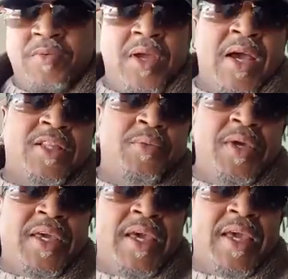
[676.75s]
We got the
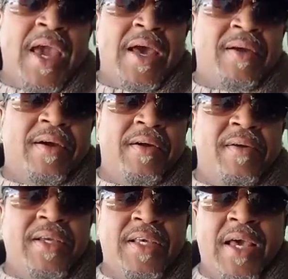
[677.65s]
weekend
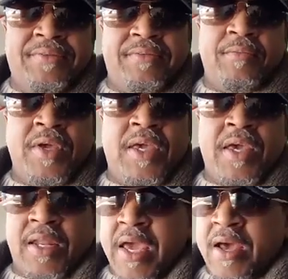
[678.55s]
category. Yes,
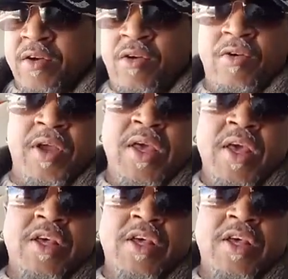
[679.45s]
weekend category.